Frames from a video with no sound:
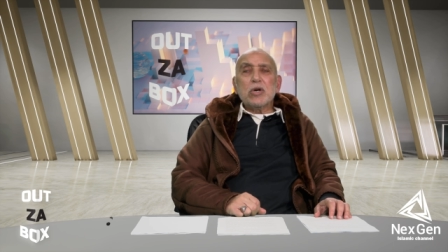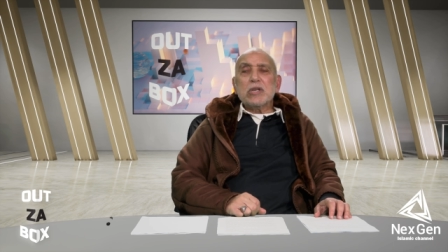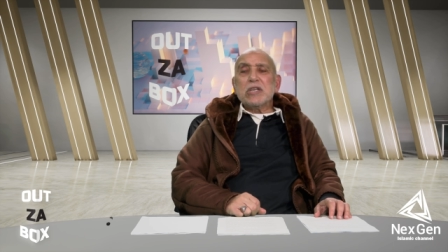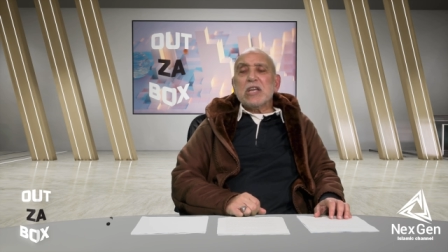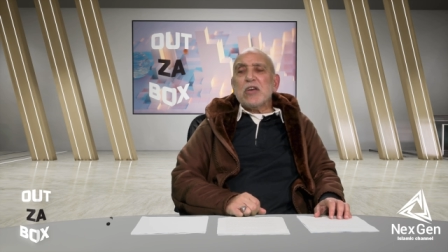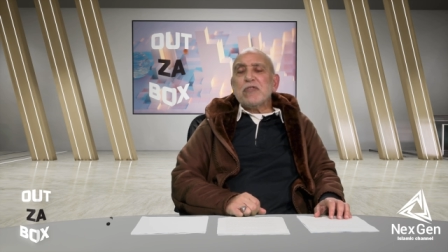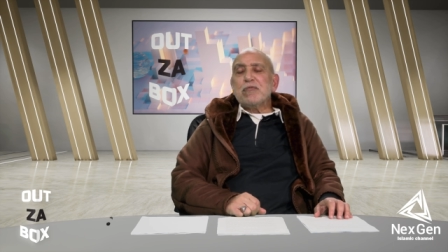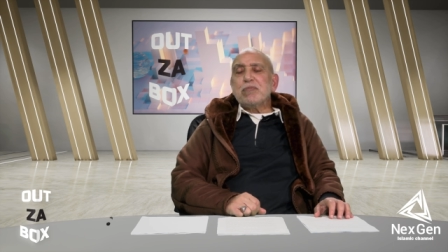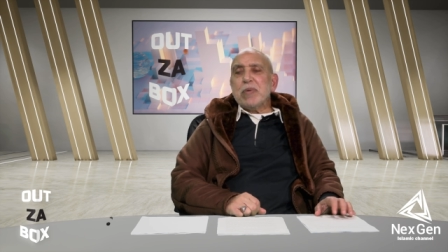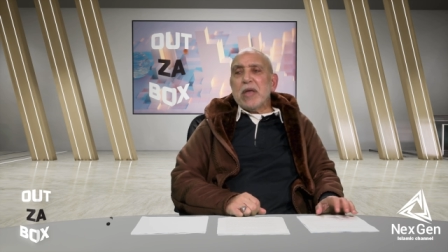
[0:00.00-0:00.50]

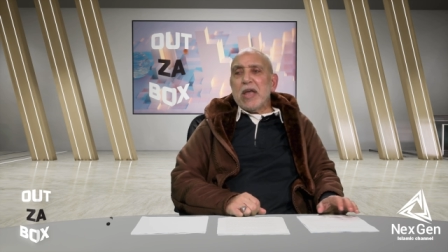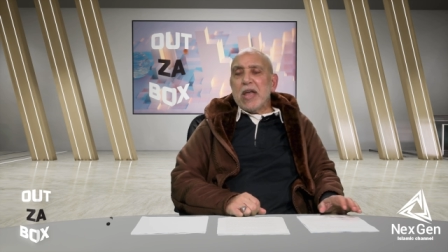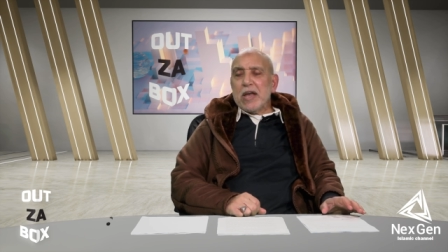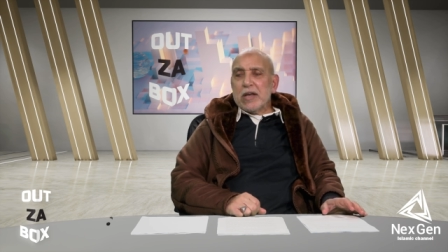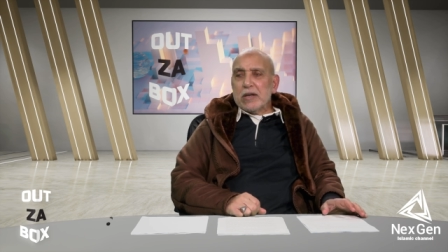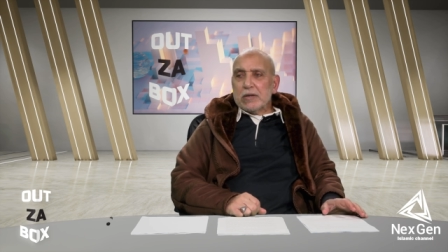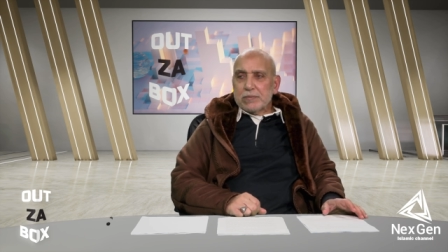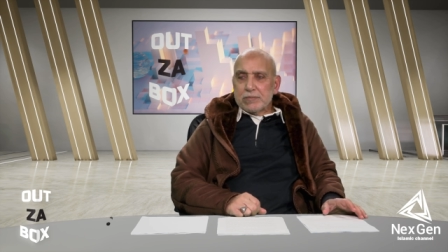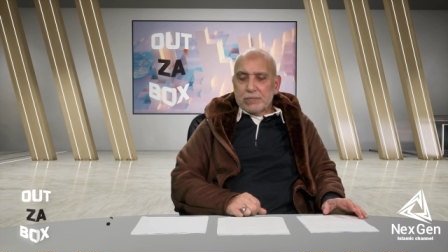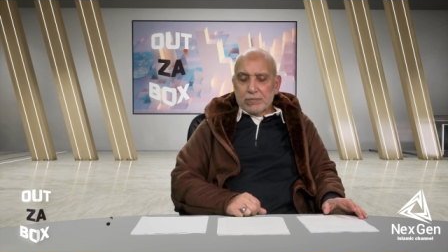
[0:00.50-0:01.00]

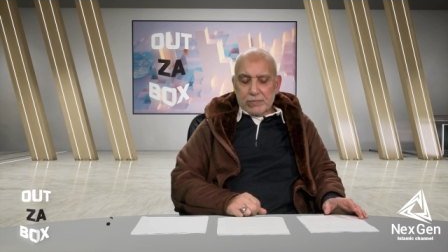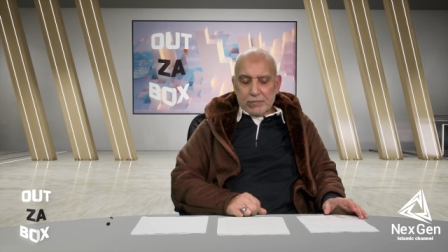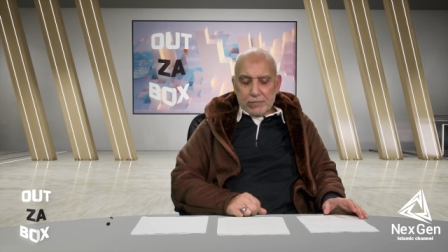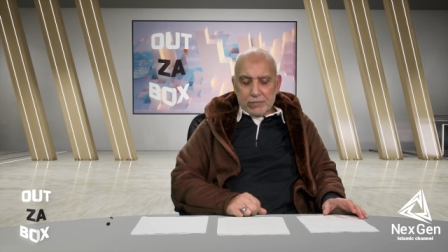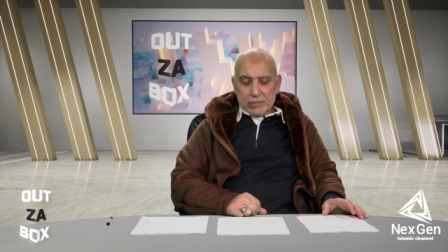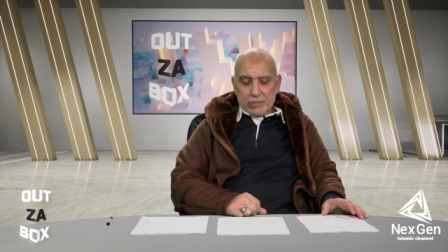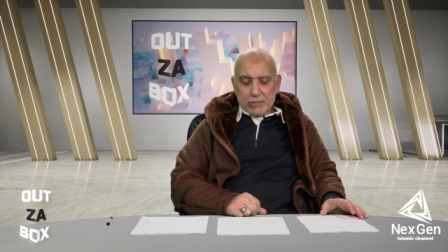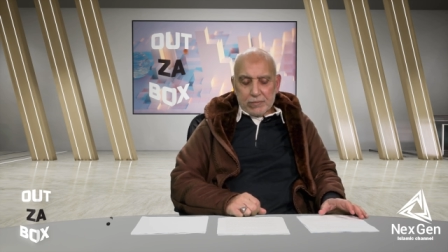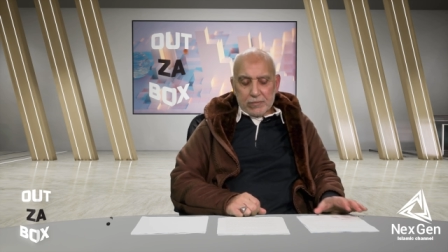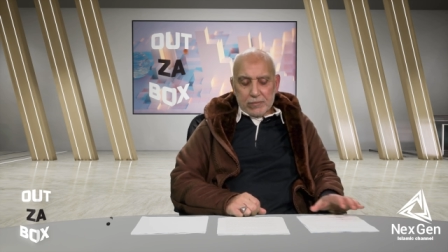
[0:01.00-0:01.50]
UNFPA,
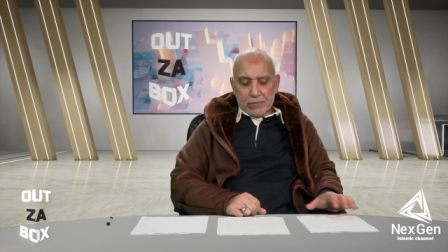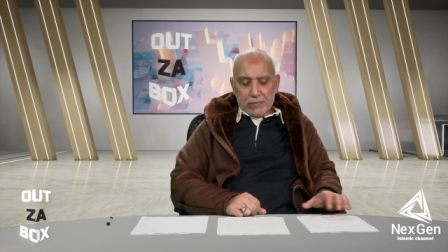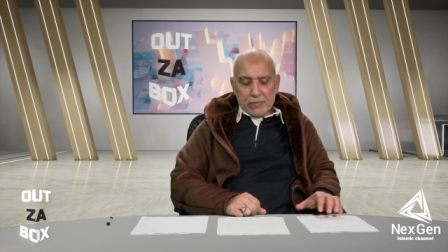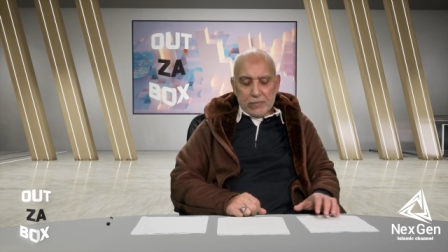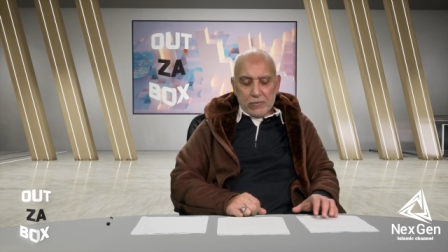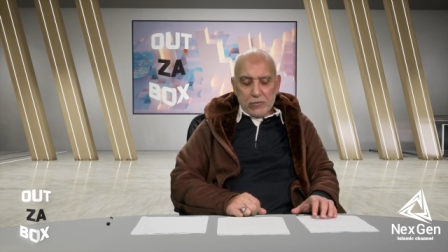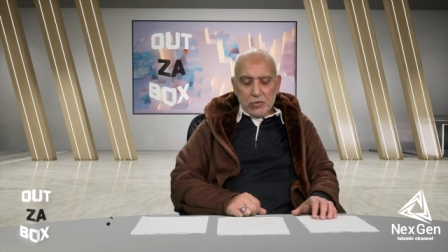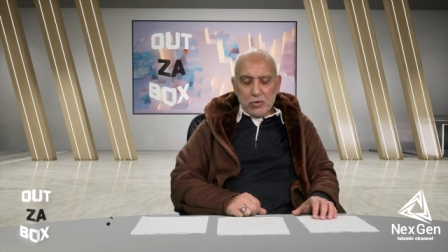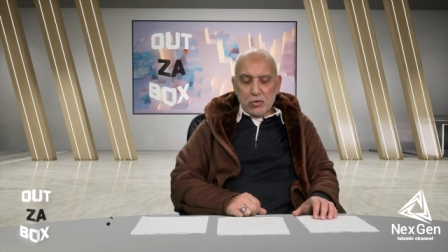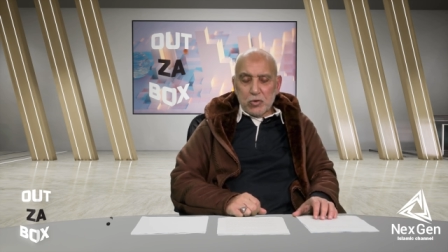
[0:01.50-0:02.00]

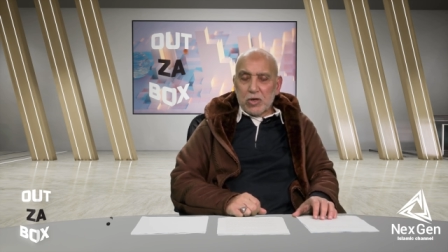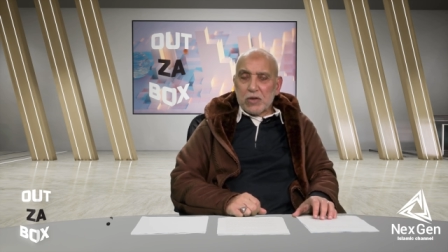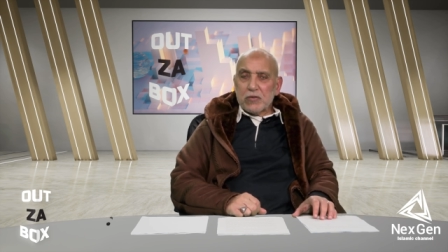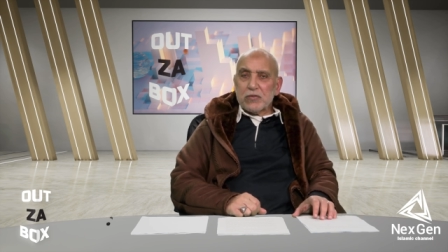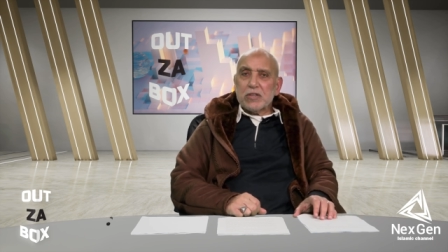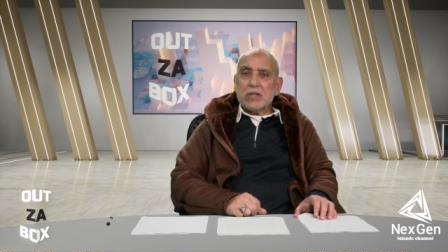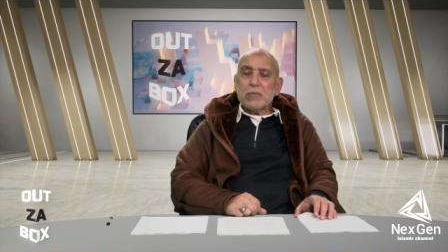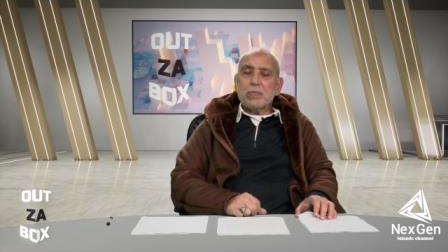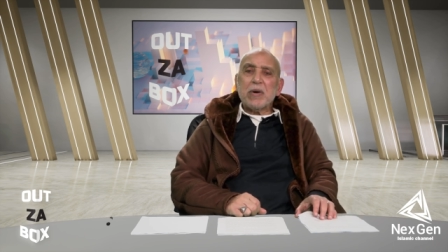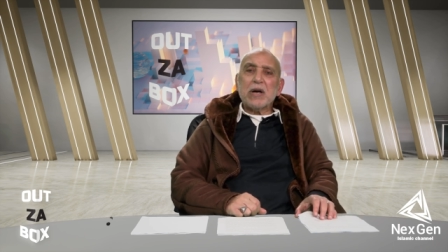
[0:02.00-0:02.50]

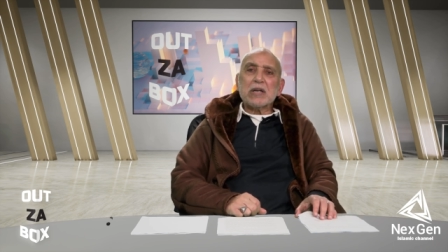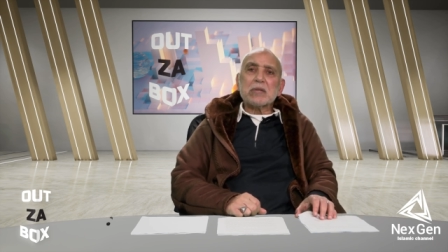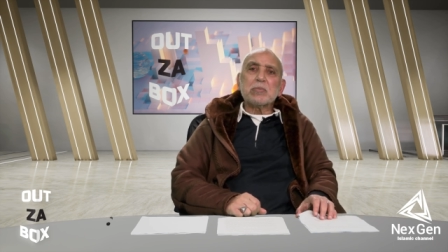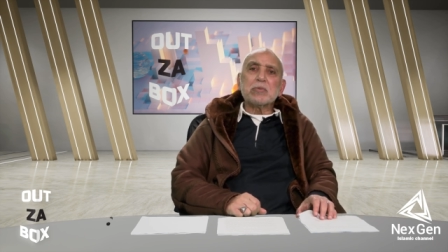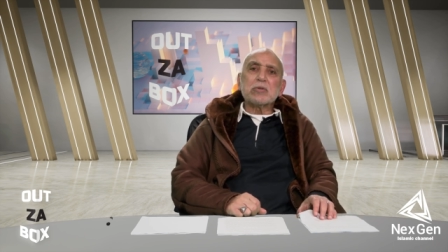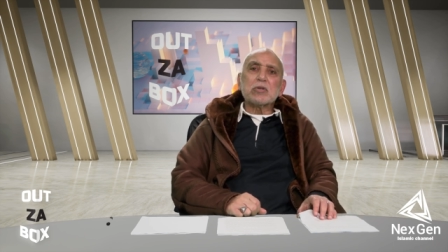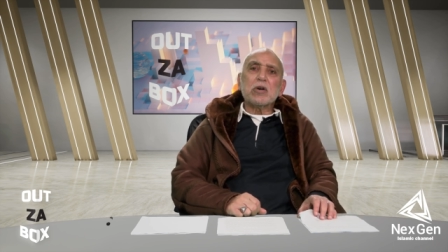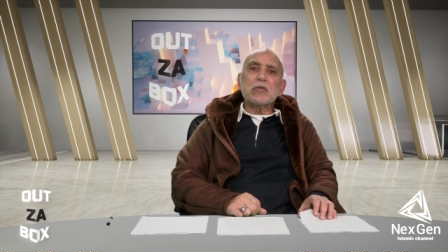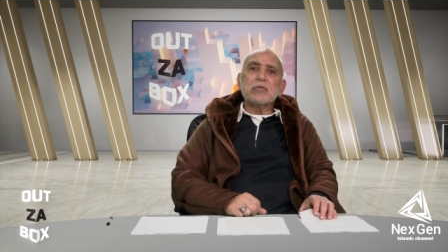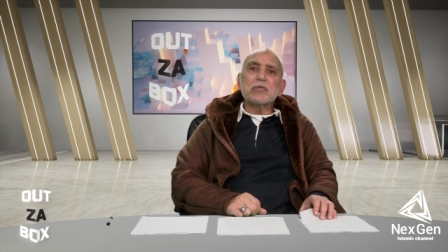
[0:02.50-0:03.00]
one of the
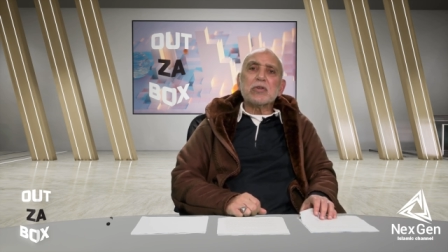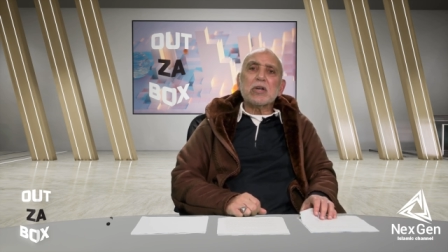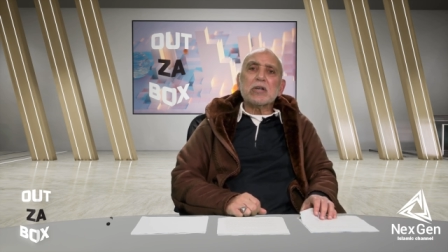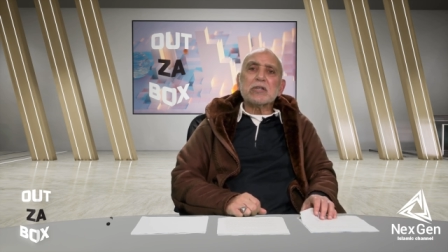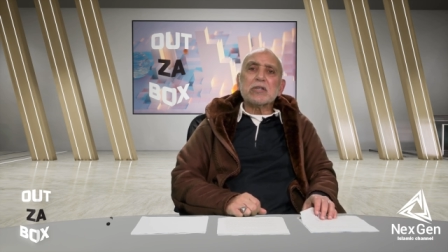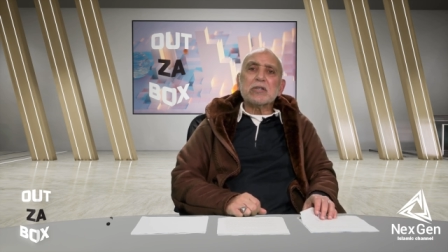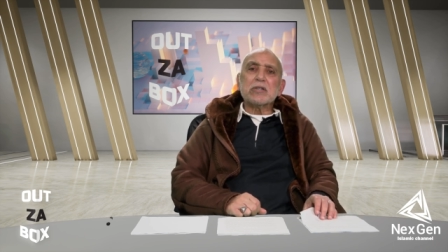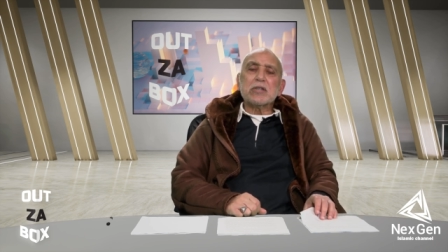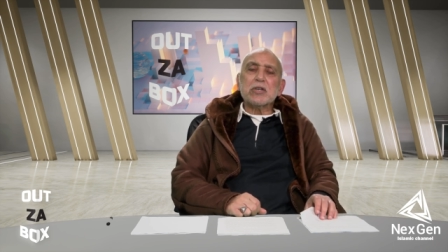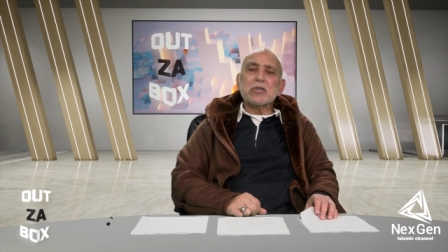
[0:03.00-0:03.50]
Department of the
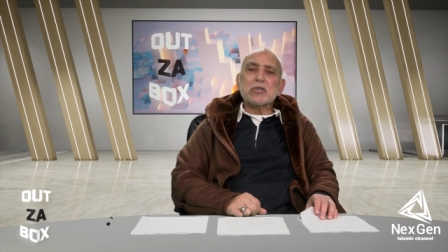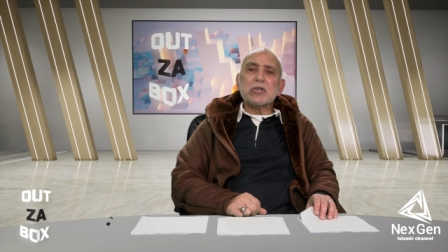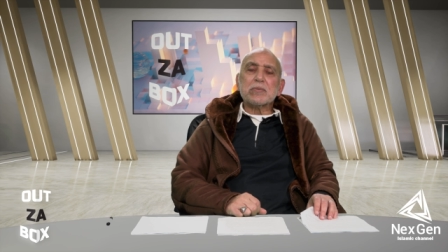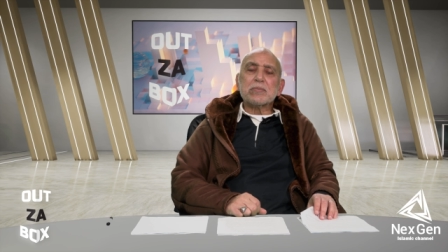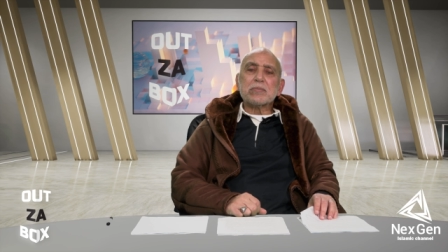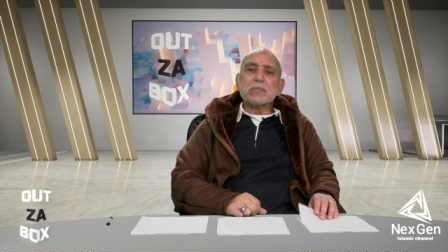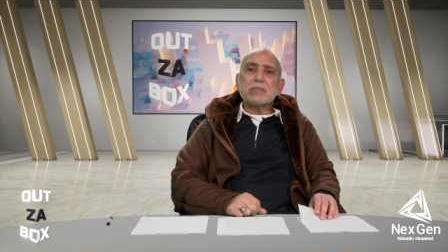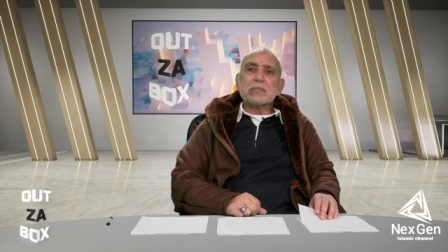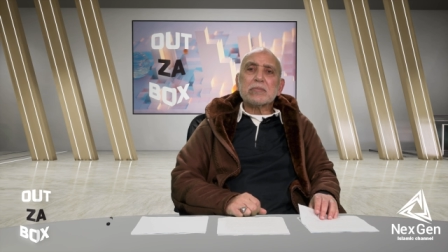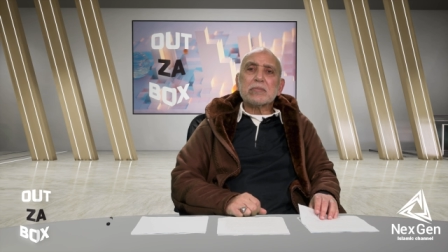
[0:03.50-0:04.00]
United
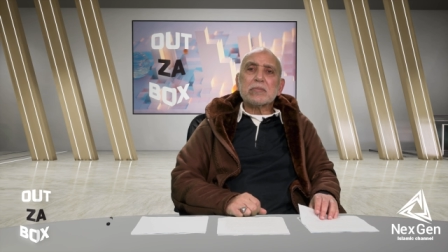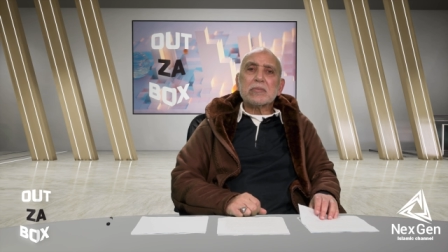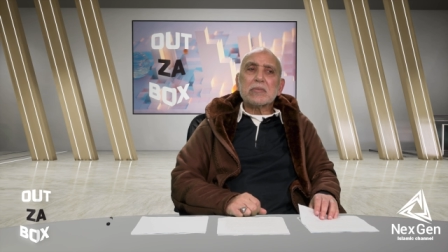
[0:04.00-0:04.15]
Nations,